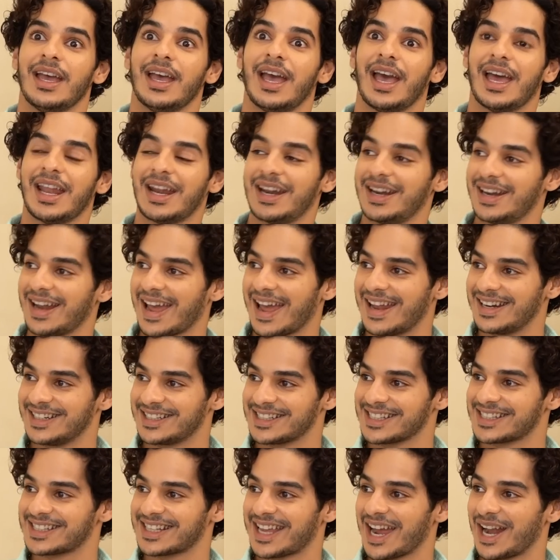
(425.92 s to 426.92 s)
and and
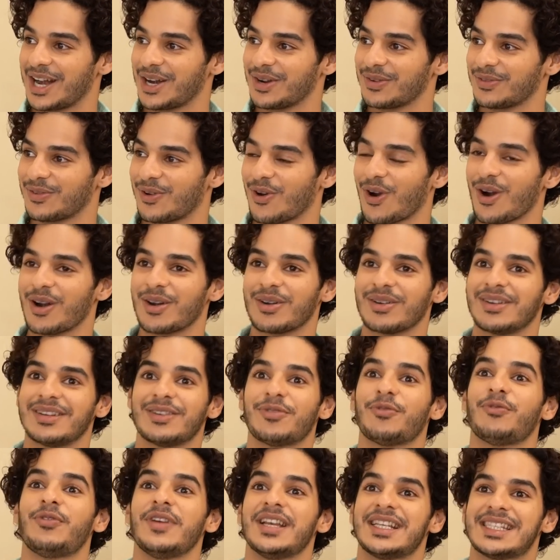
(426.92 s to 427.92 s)
just kind of got
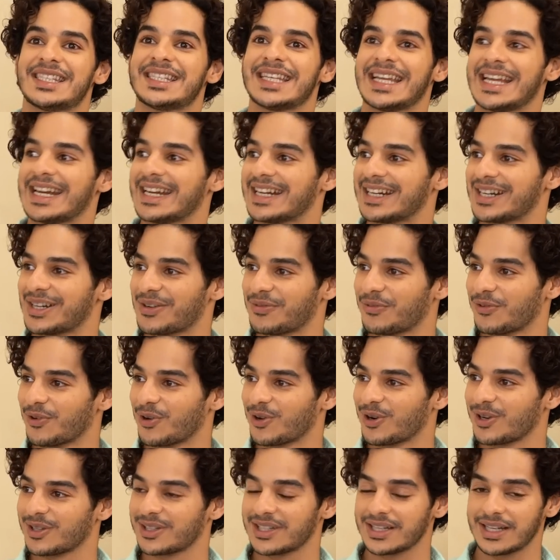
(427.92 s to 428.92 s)
fixated
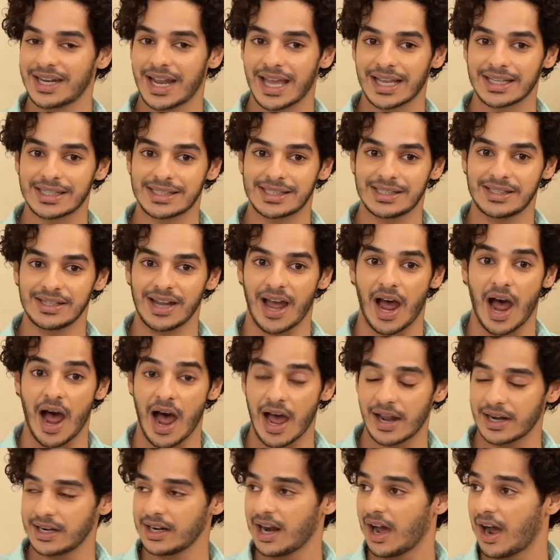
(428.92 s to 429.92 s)
for yeah. the next
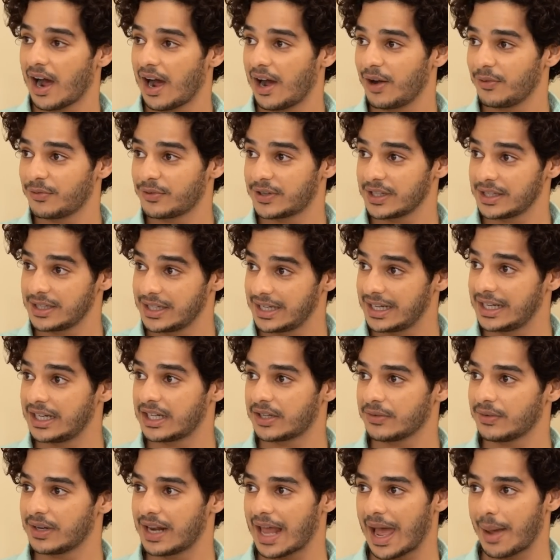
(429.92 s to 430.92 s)
hour and a half till the
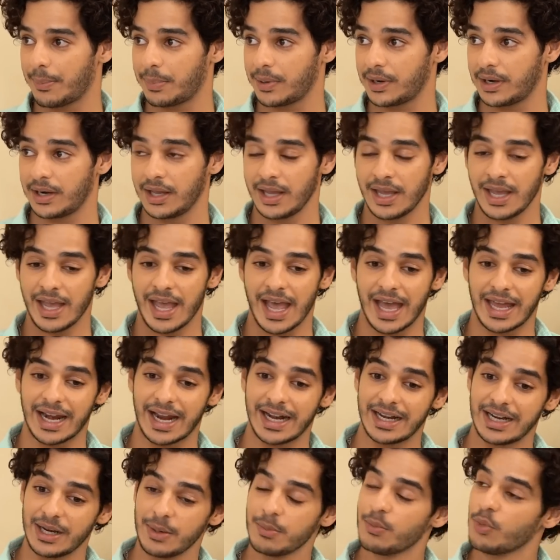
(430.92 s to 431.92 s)
interval happened, and I
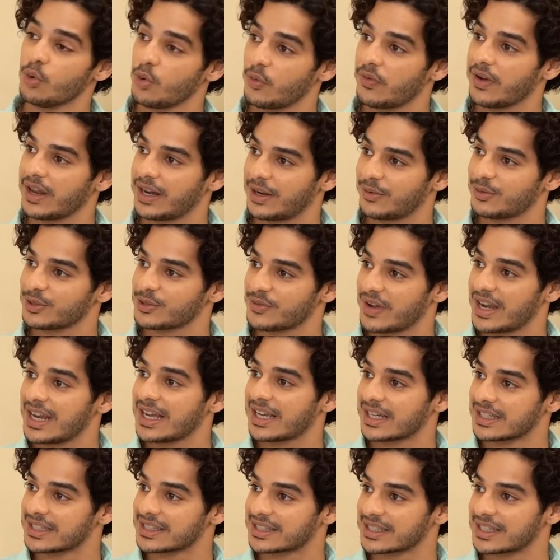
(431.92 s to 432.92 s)
didn't move, and it was very
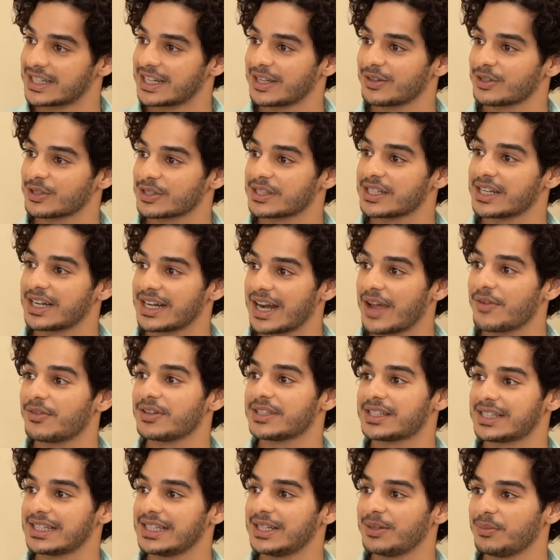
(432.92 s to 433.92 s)
concerning because they'd never
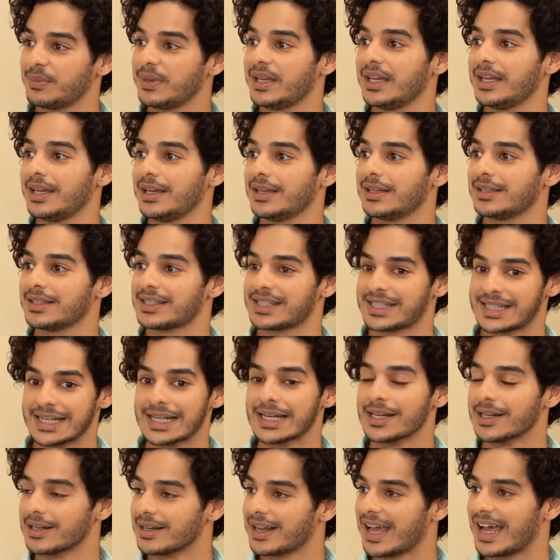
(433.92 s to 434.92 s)
seen me
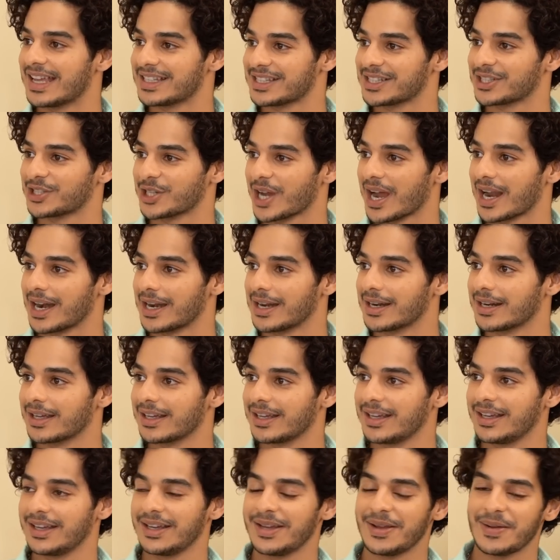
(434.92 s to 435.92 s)
still as uh, a child,
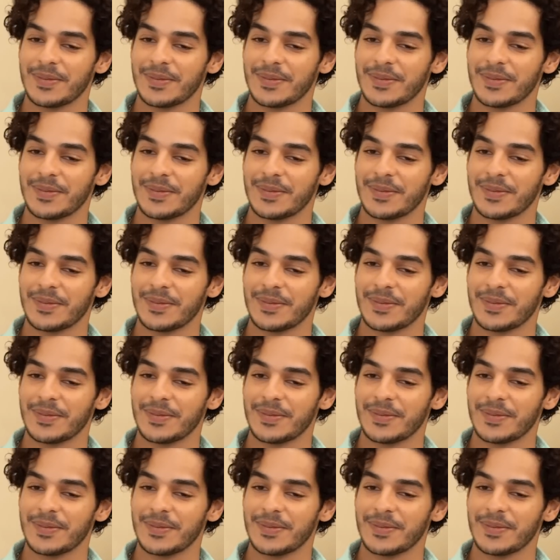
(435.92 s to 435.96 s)
uh.